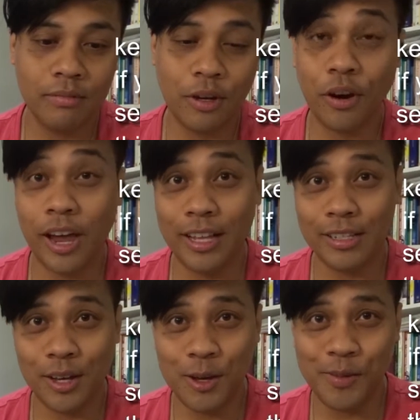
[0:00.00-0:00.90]
create
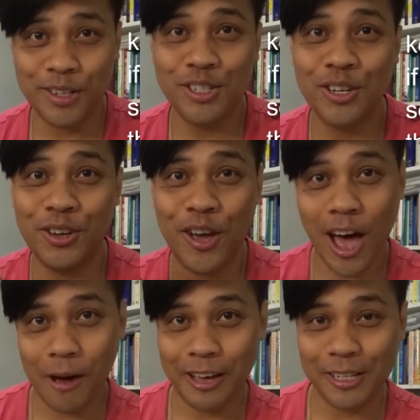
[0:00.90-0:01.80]
some and show you
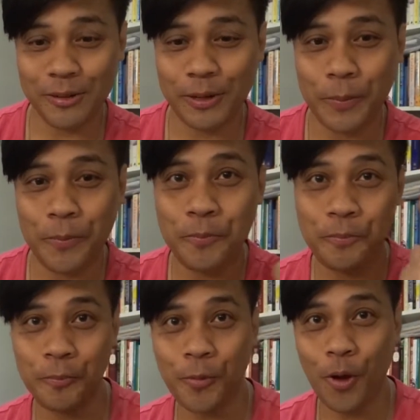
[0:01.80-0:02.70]
how I do it.
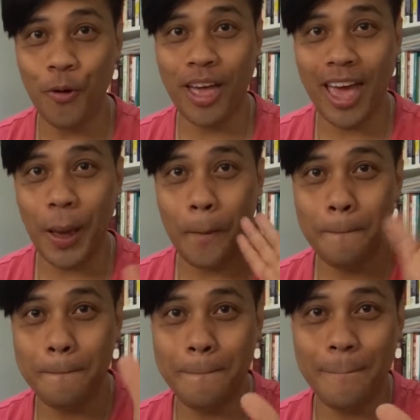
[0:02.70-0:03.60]
Okay,
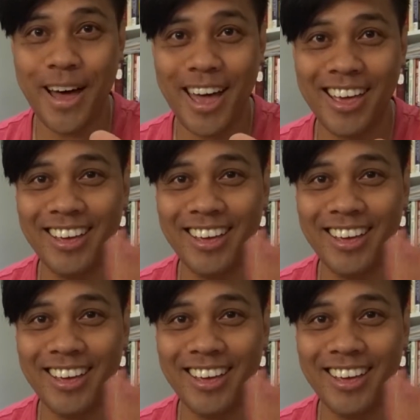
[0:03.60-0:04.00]
bye.